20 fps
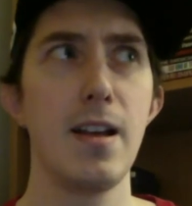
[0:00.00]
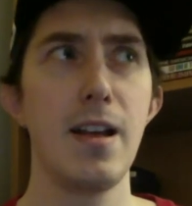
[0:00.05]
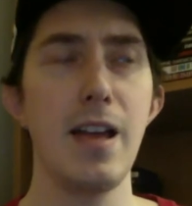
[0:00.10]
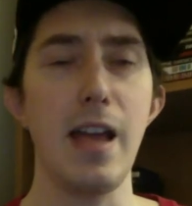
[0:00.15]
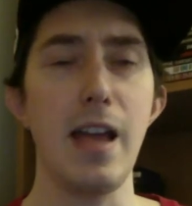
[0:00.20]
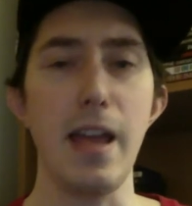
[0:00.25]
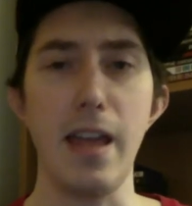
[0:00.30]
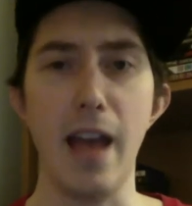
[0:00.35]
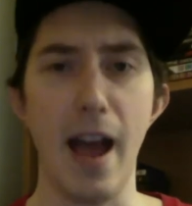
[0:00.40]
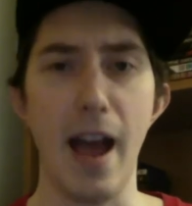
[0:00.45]

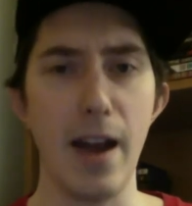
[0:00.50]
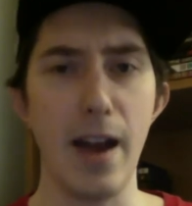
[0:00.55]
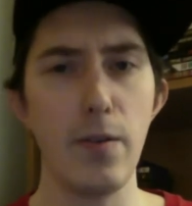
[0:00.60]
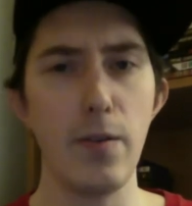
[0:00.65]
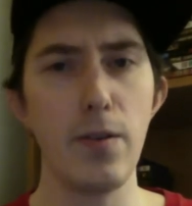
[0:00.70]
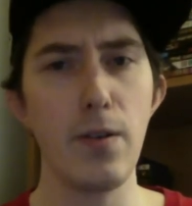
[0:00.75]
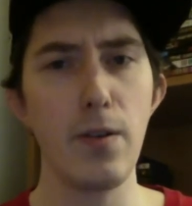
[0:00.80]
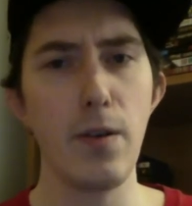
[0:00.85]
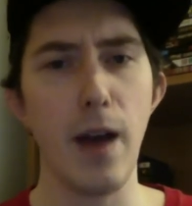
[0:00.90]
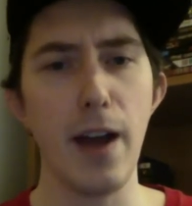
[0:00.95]
yeah, I don't
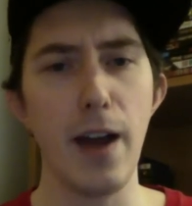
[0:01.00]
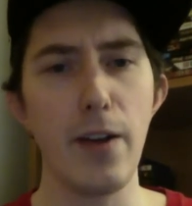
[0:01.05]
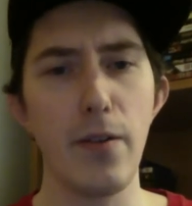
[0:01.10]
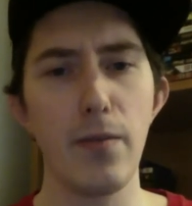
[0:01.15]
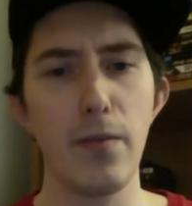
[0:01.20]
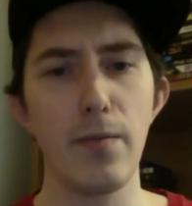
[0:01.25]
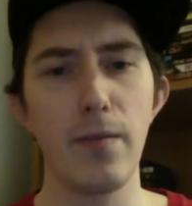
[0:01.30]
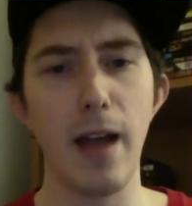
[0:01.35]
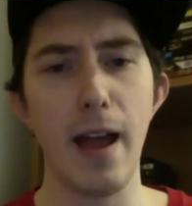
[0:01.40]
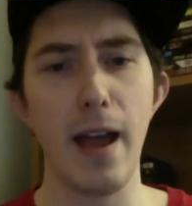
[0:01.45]
know. I don't.
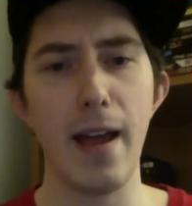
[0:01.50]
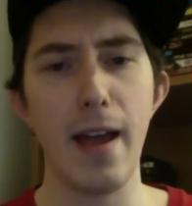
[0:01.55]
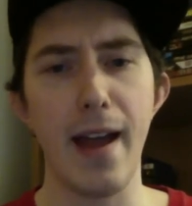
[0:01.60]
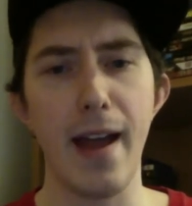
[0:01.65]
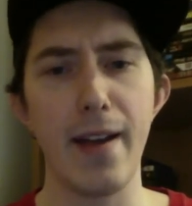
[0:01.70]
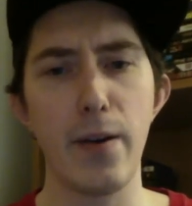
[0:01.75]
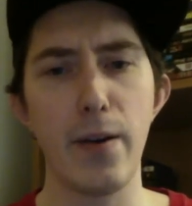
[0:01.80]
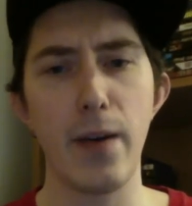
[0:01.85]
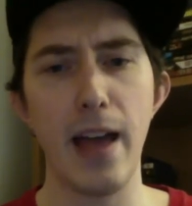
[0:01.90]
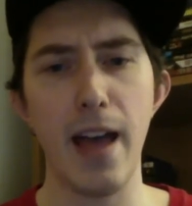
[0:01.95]
I, I
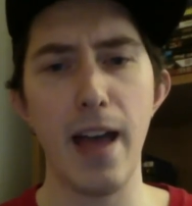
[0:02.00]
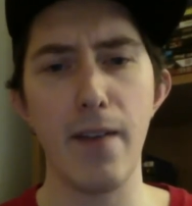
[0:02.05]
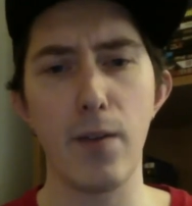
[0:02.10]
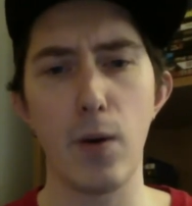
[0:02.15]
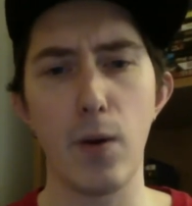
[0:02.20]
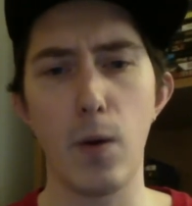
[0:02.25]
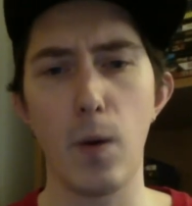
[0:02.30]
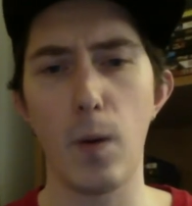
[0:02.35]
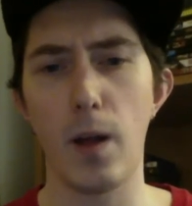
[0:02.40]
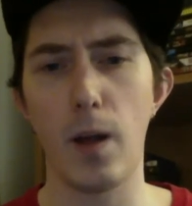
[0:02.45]
don't have a
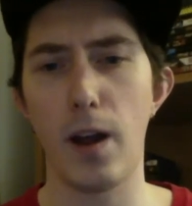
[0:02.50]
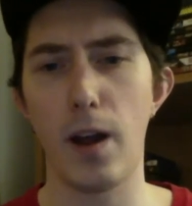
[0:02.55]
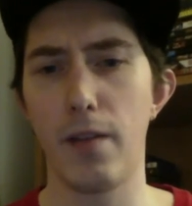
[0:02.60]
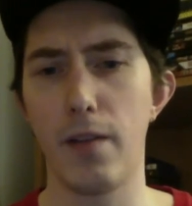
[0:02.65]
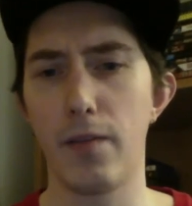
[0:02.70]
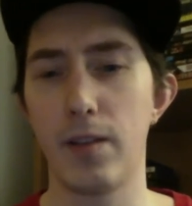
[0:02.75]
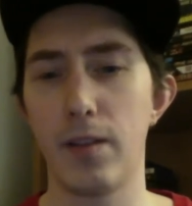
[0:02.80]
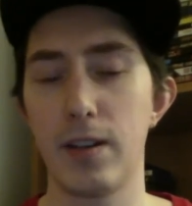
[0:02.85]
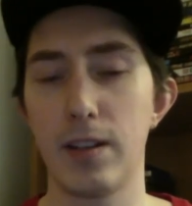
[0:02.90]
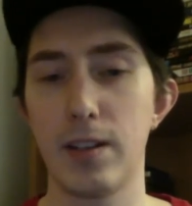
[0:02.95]
whole lot of
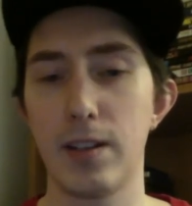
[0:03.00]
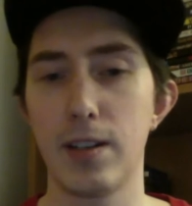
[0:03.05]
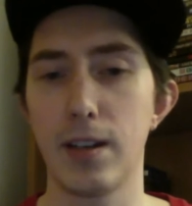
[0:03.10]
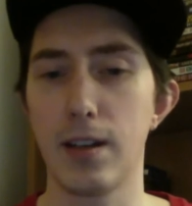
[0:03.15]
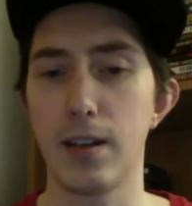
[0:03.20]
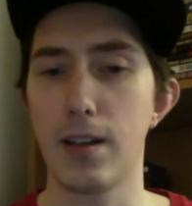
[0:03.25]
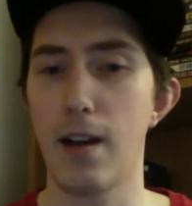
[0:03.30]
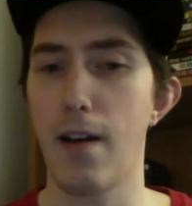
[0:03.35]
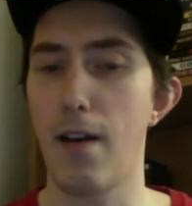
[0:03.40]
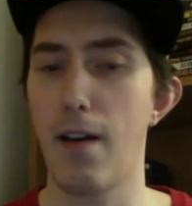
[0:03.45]
to,
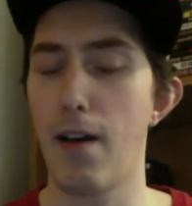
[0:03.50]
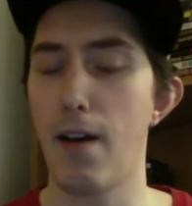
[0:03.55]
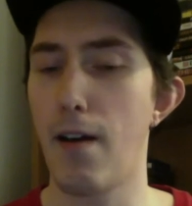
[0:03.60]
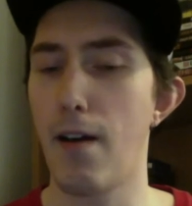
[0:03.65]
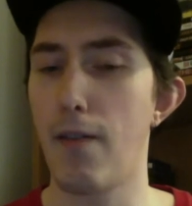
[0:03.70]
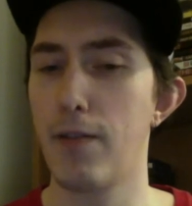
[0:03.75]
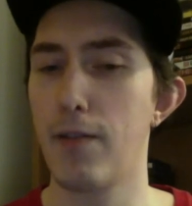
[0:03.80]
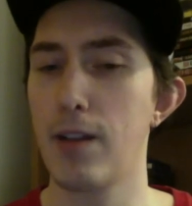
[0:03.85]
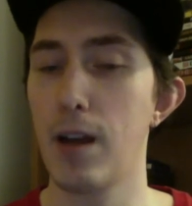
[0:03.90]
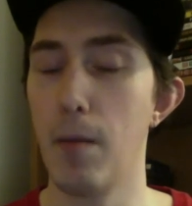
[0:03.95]
uh,
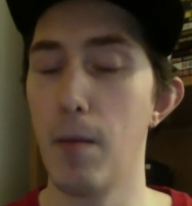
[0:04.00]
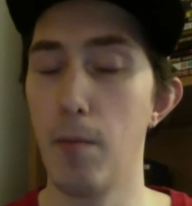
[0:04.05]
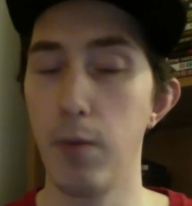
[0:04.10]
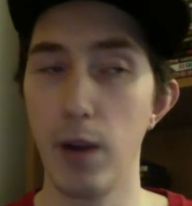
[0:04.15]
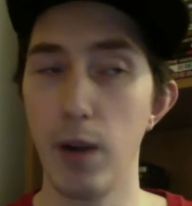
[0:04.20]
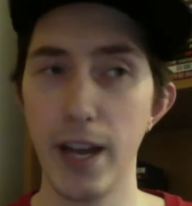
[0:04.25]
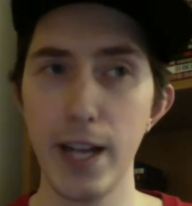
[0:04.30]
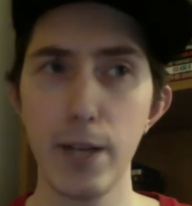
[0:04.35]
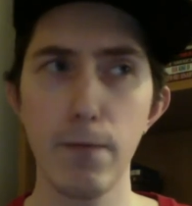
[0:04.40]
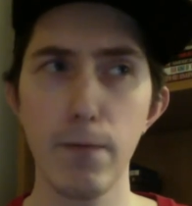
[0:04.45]

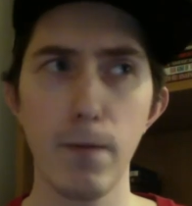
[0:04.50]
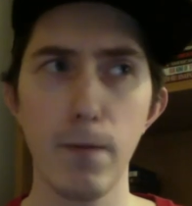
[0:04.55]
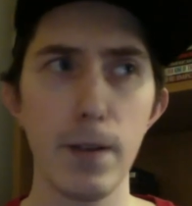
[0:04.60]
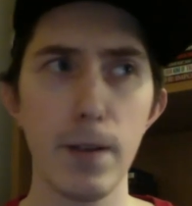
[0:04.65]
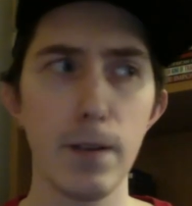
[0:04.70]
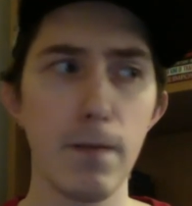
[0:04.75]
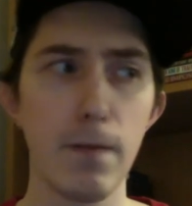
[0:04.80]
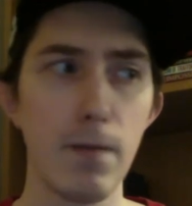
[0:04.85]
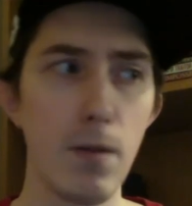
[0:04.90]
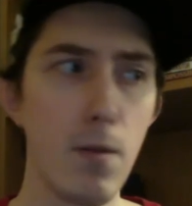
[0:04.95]
complaints for this
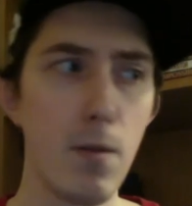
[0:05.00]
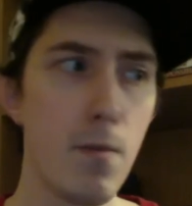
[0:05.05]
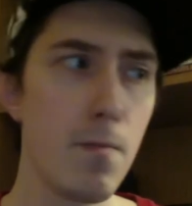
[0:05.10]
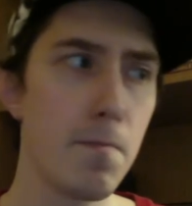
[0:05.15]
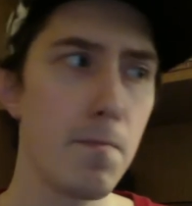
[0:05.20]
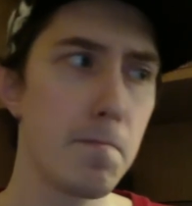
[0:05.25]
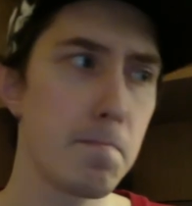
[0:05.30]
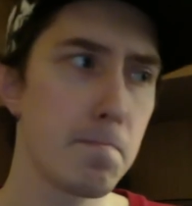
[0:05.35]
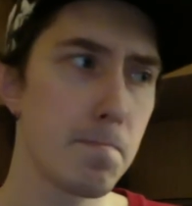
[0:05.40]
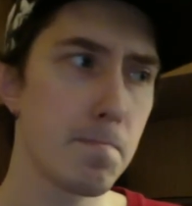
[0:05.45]
film.
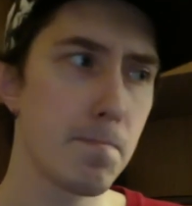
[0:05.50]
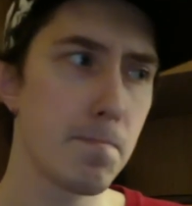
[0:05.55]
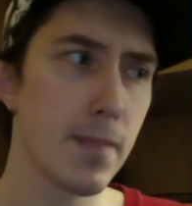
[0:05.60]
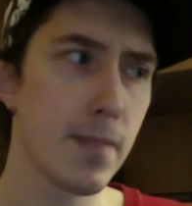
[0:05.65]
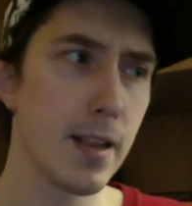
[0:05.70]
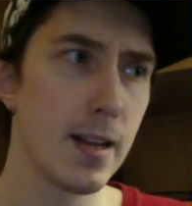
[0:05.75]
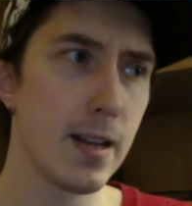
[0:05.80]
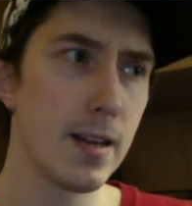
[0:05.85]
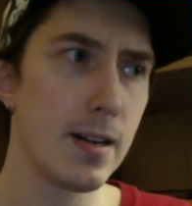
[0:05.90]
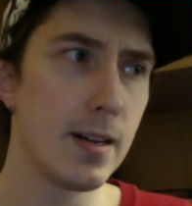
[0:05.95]

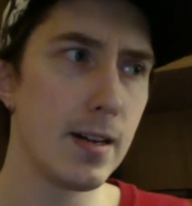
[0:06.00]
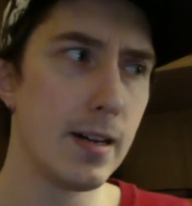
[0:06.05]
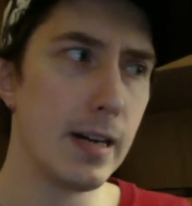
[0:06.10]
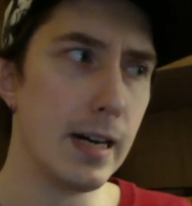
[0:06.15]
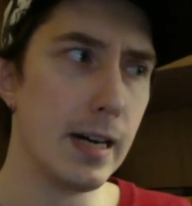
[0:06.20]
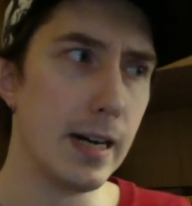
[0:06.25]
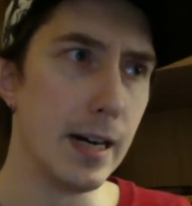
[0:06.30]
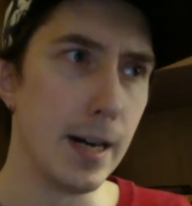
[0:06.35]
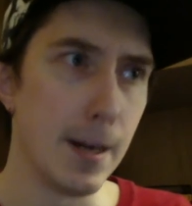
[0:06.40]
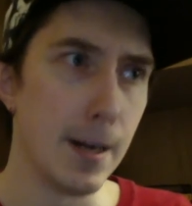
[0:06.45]

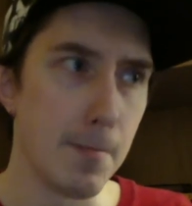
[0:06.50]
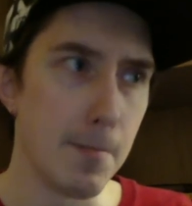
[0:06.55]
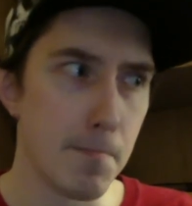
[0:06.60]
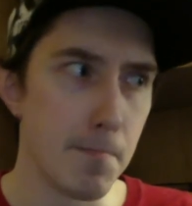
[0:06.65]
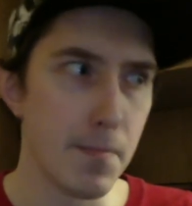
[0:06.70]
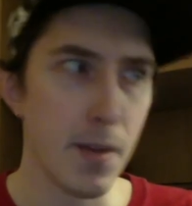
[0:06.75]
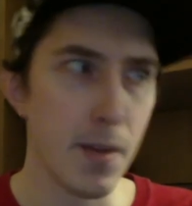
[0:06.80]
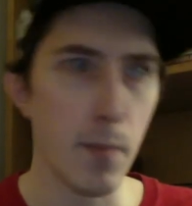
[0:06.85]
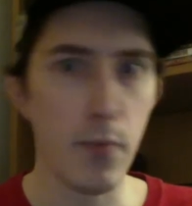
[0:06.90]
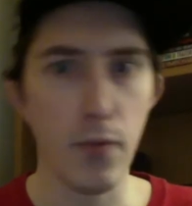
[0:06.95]
Um,
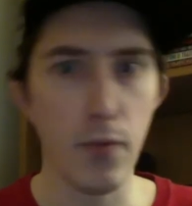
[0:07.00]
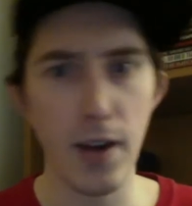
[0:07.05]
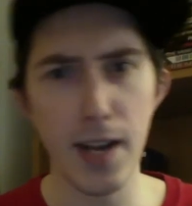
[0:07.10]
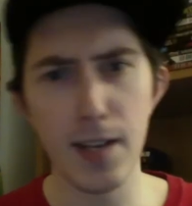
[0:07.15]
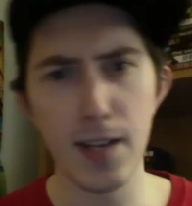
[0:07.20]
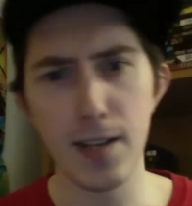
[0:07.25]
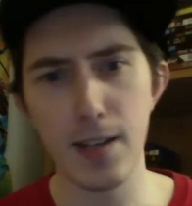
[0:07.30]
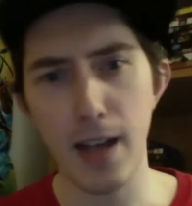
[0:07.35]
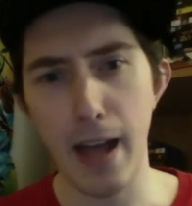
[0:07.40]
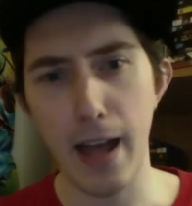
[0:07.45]
the
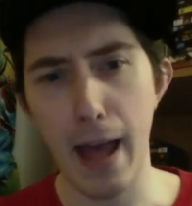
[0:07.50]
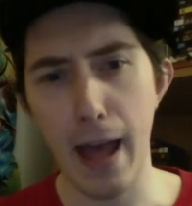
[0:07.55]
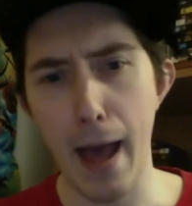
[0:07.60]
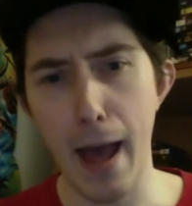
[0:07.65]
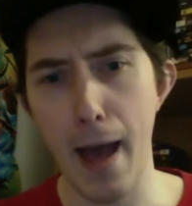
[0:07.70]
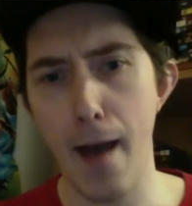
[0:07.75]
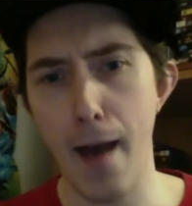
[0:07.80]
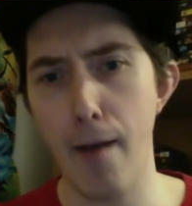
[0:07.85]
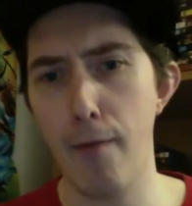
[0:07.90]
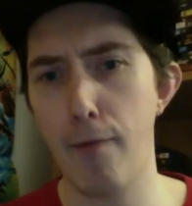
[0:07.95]
praises I
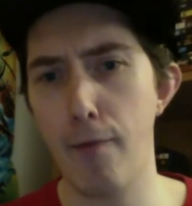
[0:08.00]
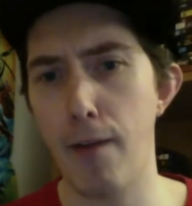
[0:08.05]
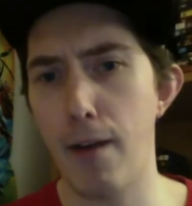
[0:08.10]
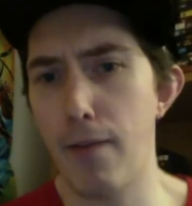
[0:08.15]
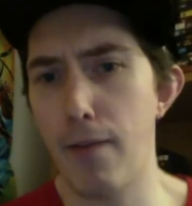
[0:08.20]
have, I've